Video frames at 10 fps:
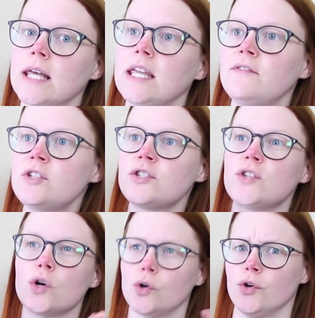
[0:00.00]
like even just
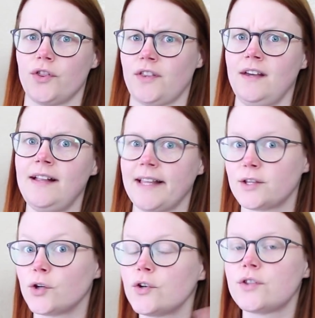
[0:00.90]
the Earth,
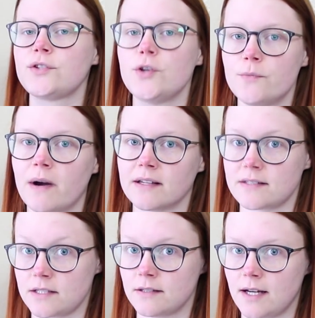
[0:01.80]
like the Earth is
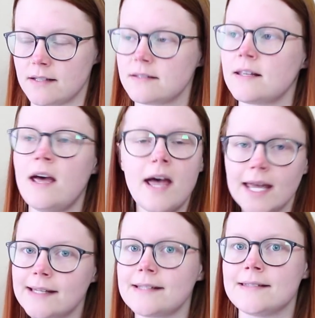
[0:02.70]
humongous to us.
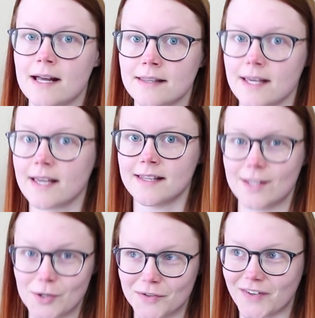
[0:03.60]
It is nothing in
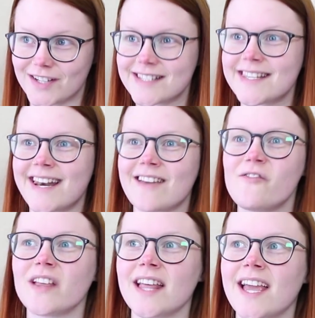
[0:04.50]
the universe. And I
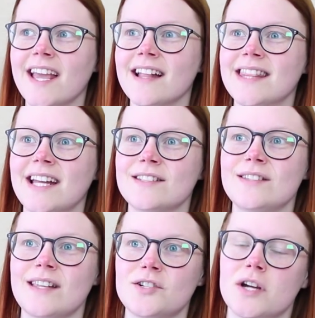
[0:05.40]
feel like that is
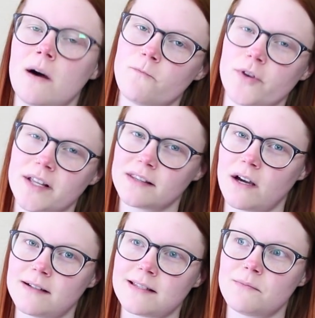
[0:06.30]
such a comforting
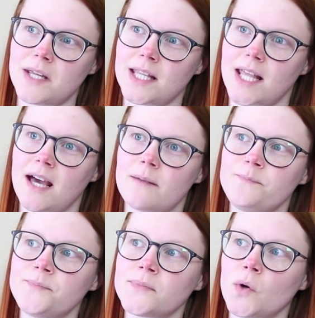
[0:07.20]
thought to me,
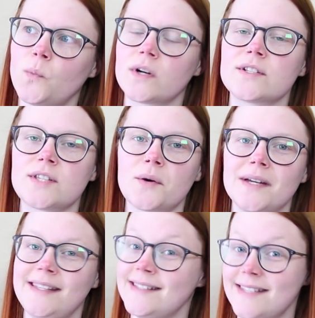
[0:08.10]
that we're so
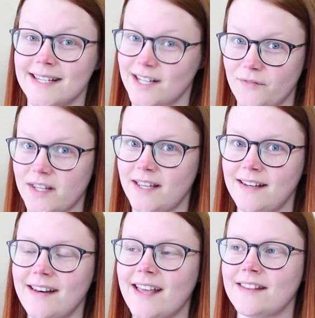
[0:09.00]

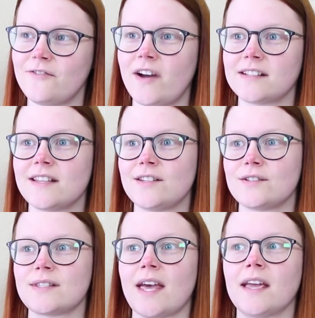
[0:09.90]
insignificant, and the fact that
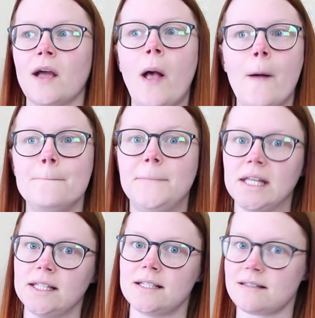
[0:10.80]
there's like
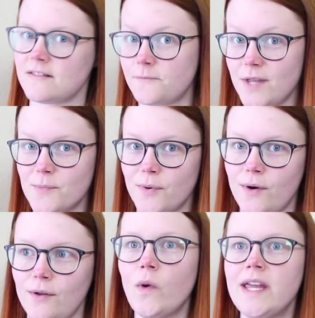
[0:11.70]
billions of
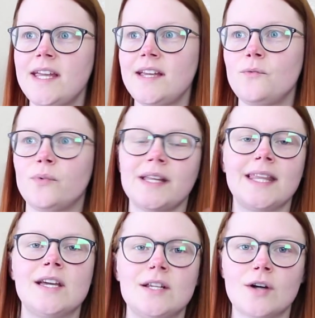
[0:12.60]
people, we
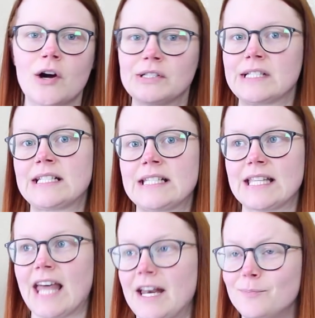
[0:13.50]
really aren't
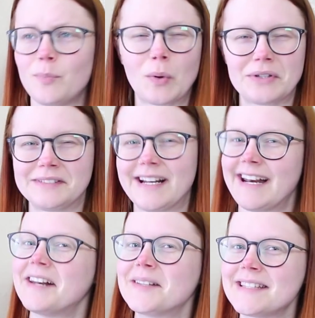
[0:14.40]
that important. And
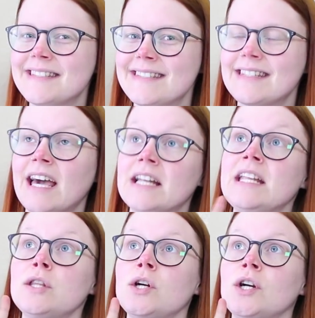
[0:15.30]
I know that can
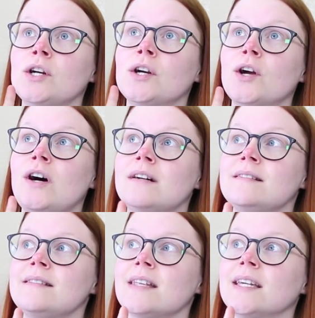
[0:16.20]
either
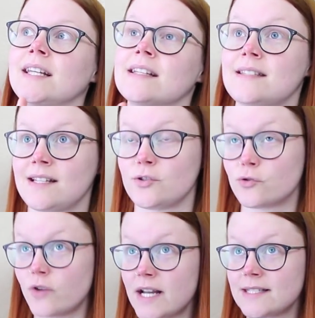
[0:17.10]
cause like an existential
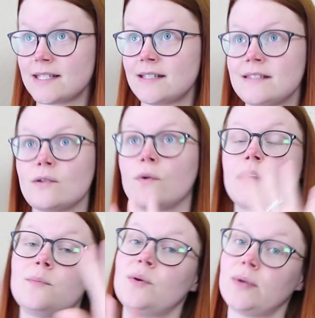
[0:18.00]
crisis, or
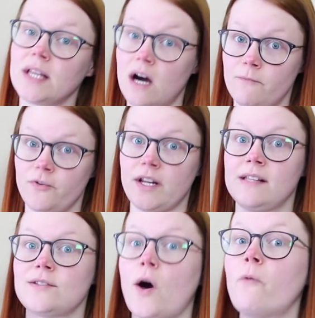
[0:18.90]
it could be really
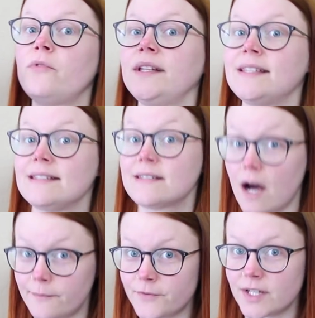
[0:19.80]
comforting. So hopefully this is
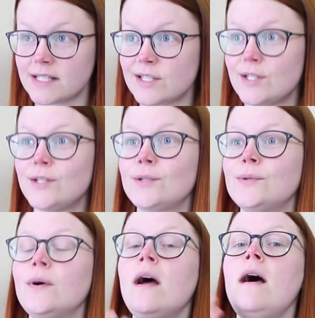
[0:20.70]
comforting to
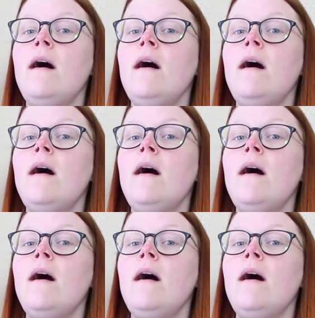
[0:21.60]
you,